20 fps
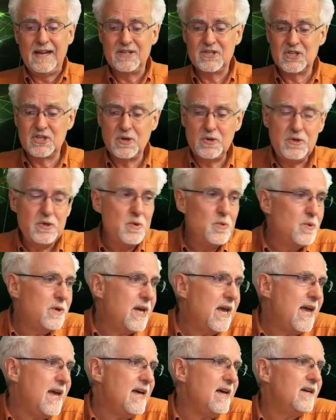And so you
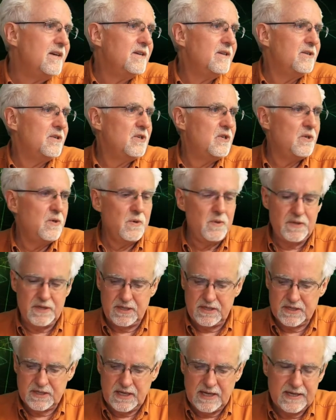can't do
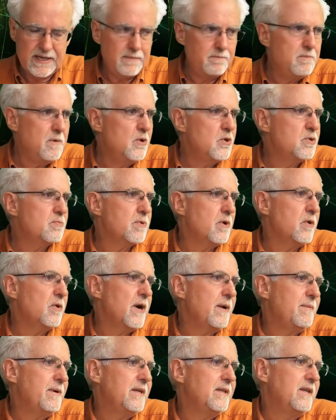this. Like in most
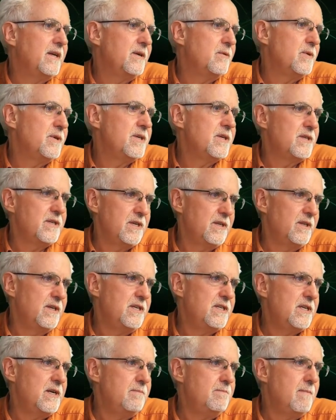programming languages, at
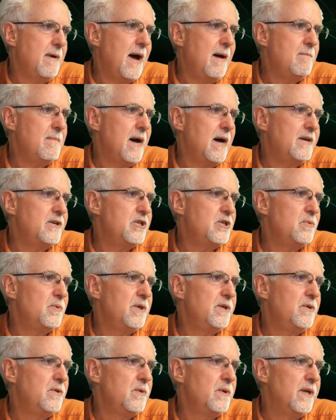least in my mind, you
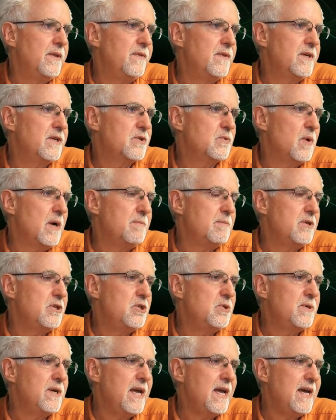would do it this way,
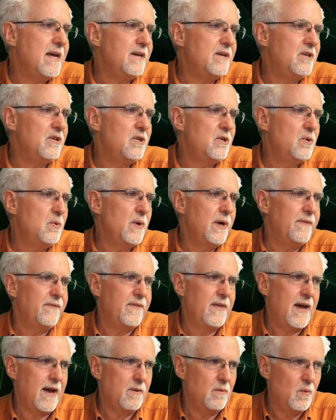but you can't do
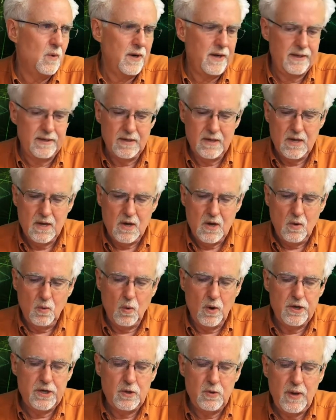it that way.
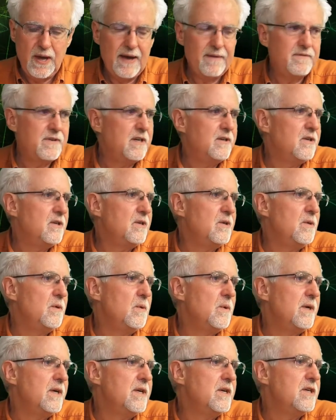What you have to
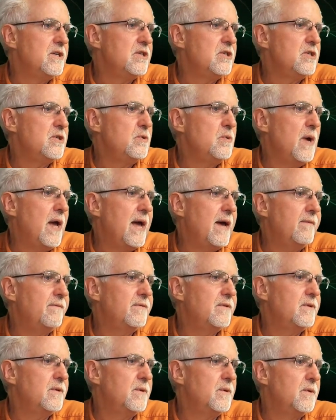do is you
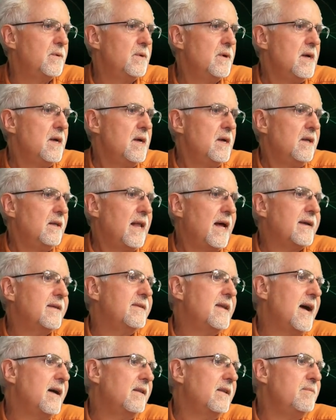have to, like
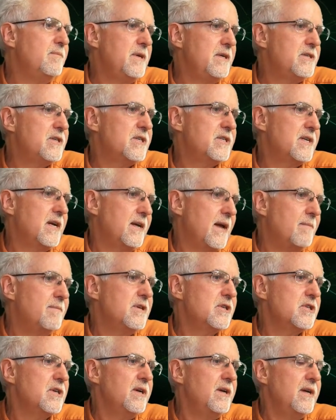now let me just say, I'm
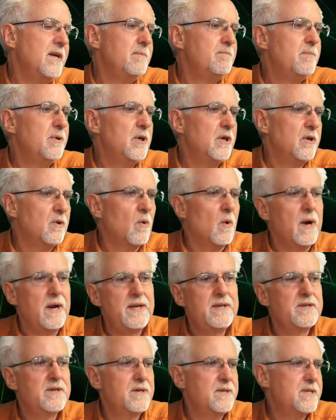just going to input
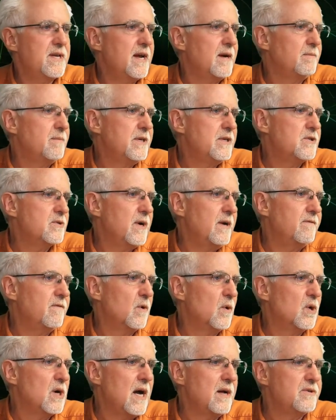grades because that'll be
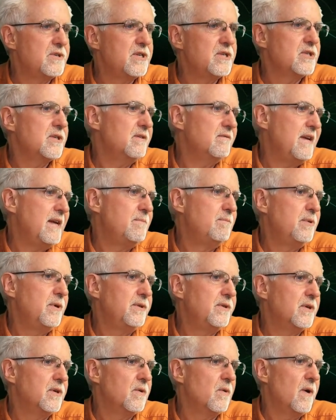straightforward. I'll just
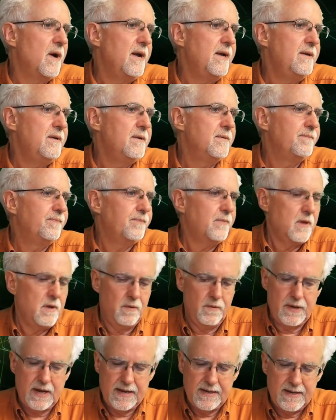input the grade.
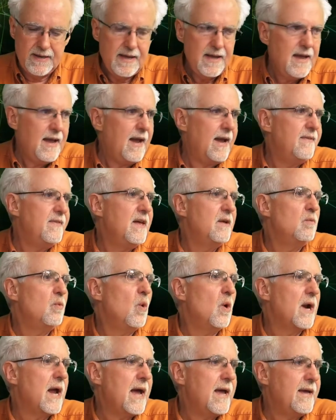Okay. And then
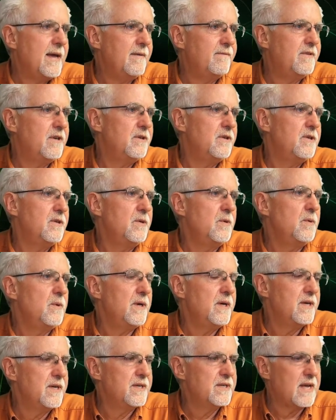what I have to
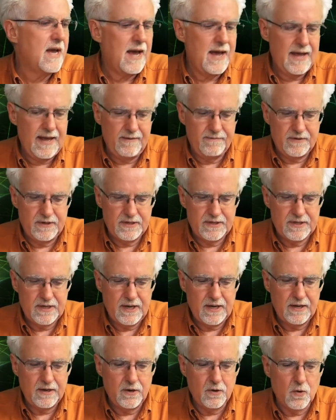do is I have to
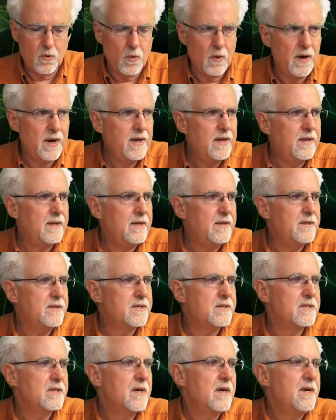say
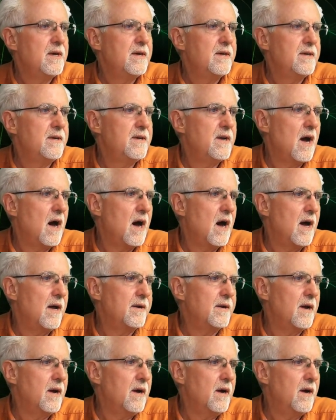grades
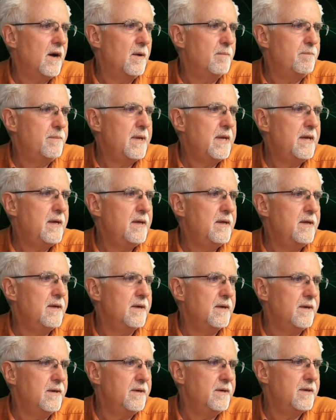dot
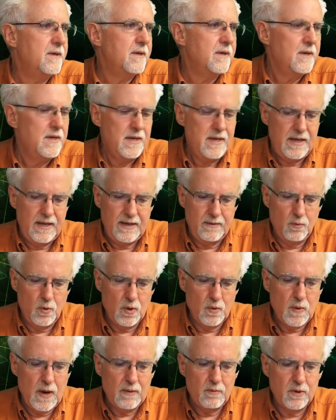append. And
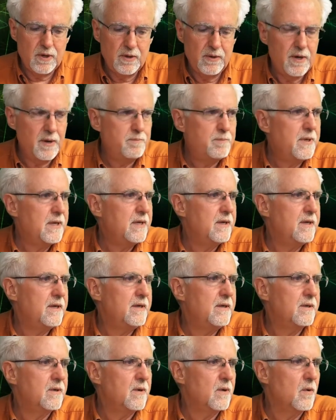what do I want to
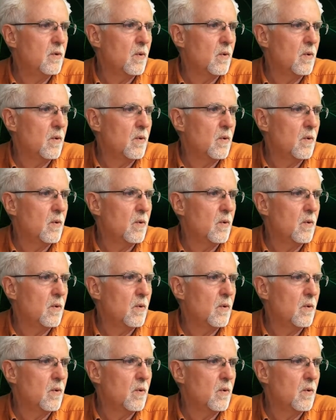append?